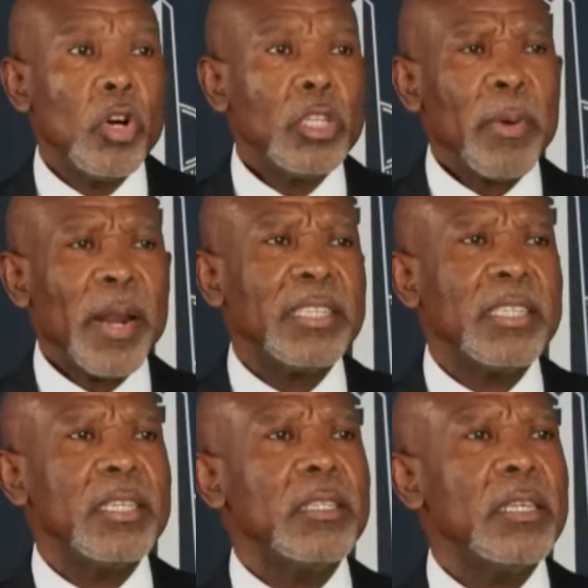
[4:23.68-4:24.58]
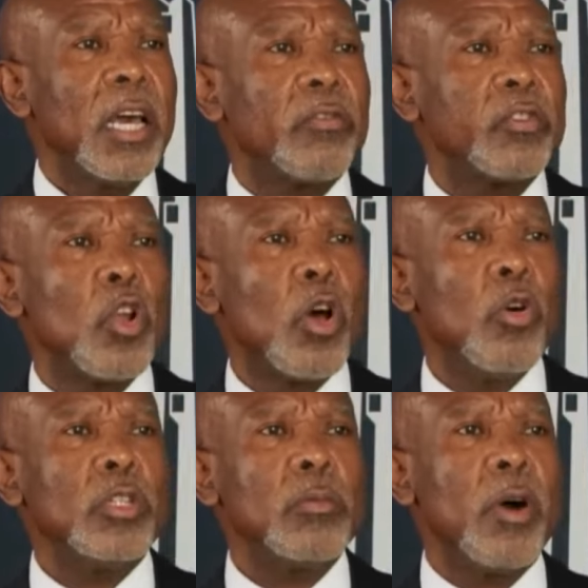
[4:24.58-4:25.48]
Goods prices have
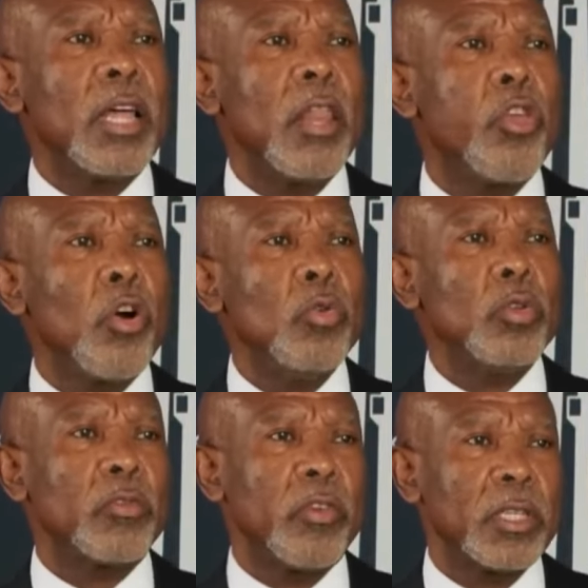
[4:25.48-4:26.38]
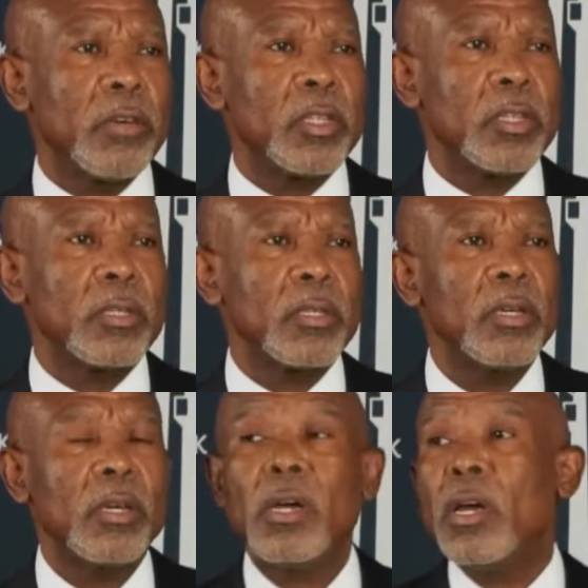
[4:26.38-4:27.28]
slowed more than those for
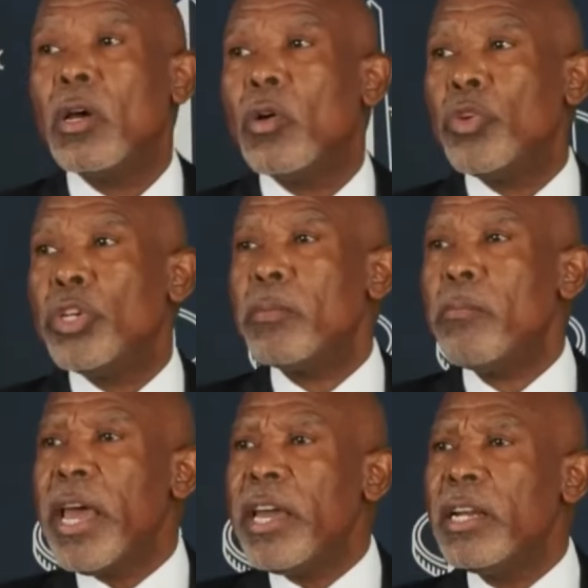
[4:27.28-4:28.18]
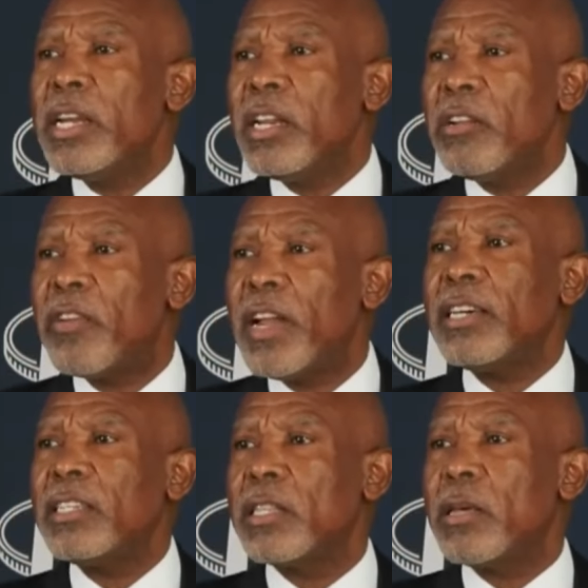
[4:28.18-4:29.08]
services which mainly
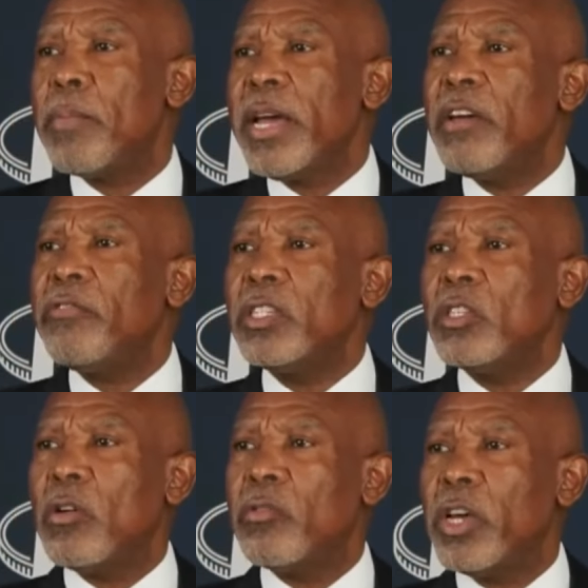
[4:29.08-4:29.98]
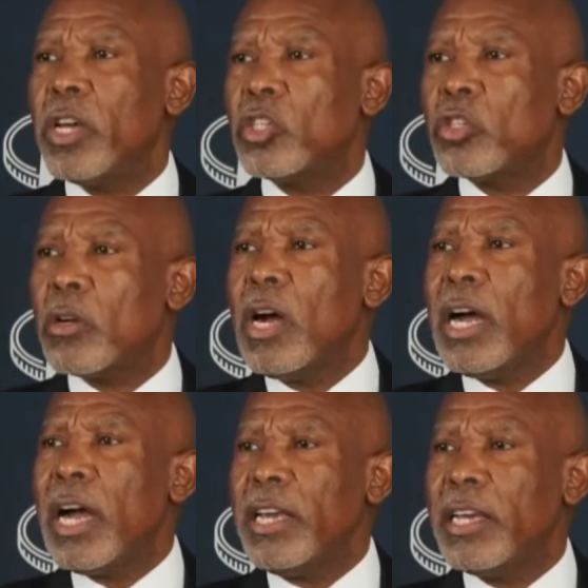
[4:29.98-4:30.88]
reflects the benefits of a
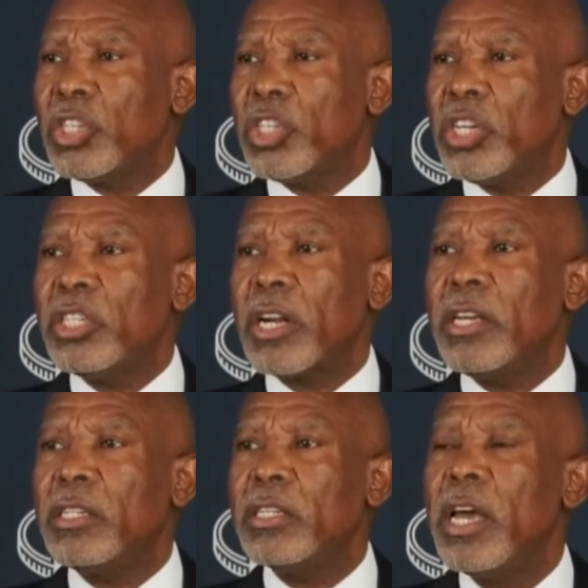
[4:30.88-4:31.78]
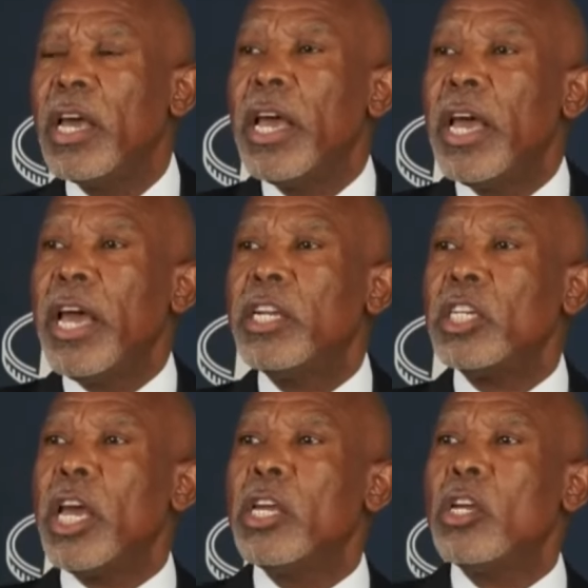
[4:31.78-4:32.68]
stronger exchange rate
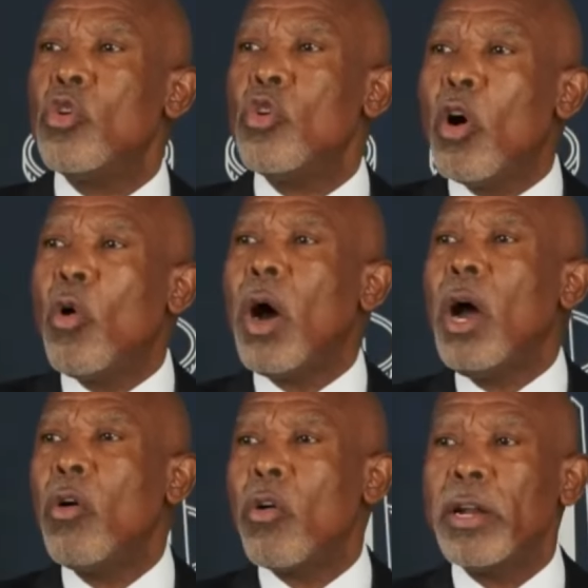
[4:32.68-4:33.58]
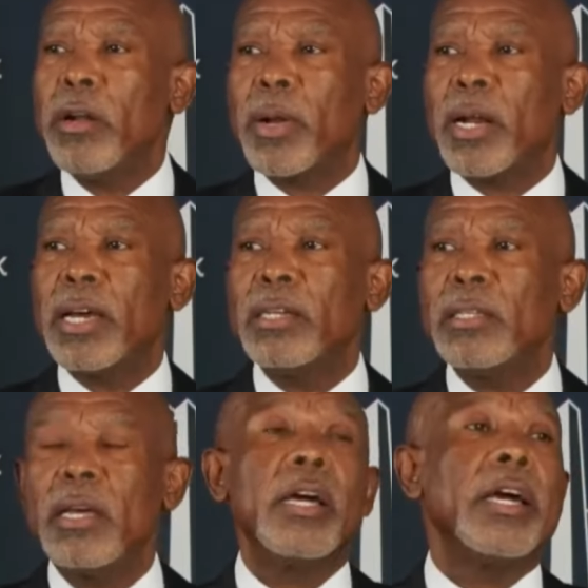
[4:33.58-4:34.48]
and a lower oil
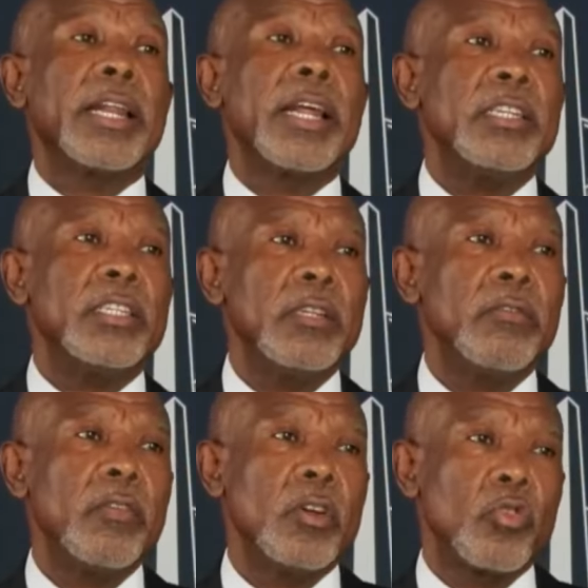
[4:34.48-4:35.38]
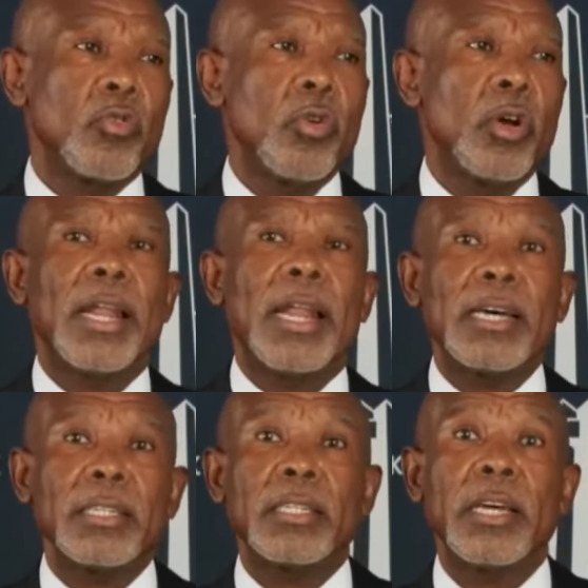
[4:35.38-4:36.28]
price relative to
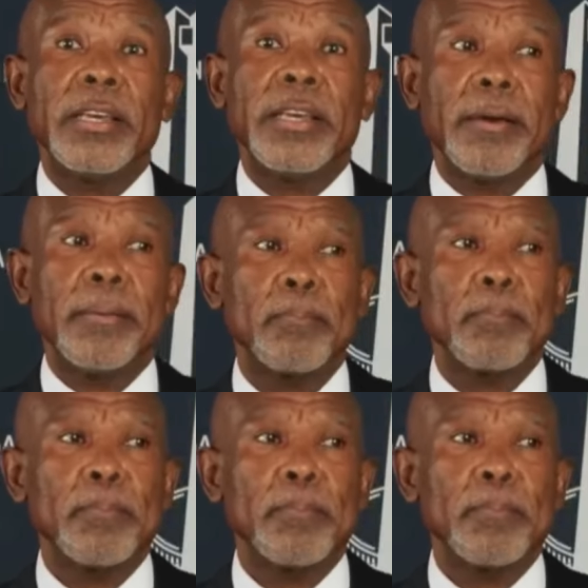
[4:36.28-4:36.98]
last year.